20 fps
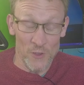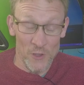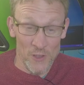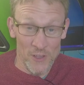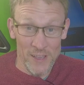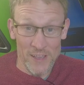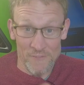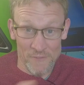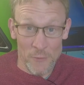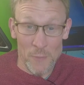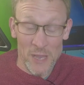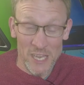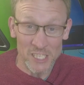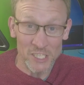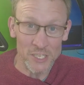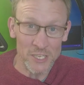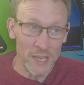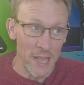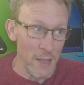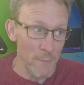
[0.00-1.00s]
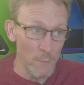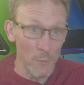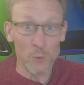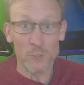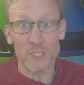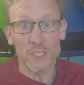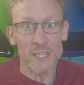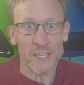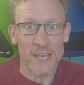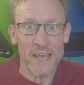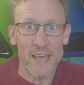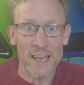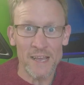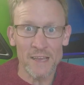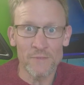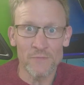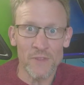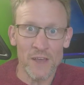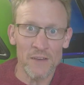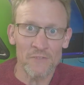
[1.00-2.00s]
for information, and most of the
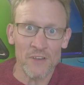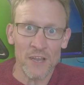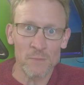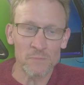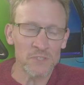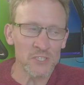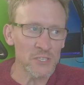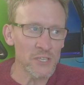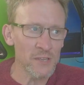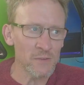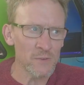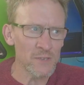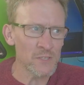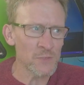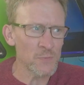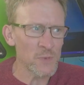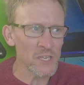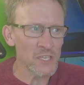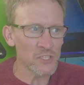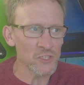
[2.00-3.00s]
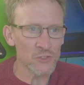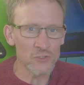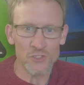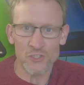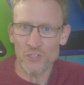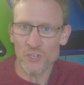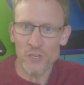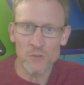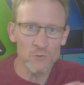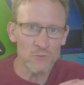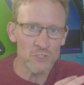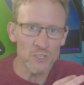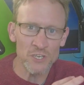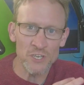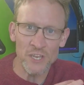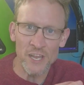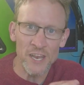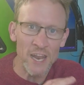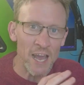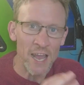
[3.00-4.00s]
data that I've captured has been just
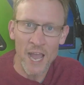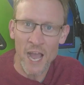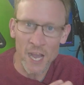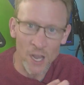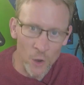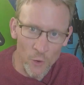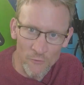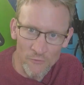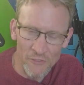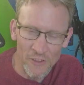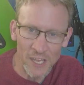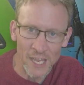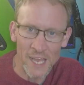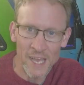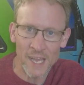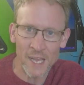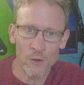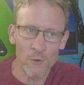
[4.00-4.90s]
using an IR cut filter.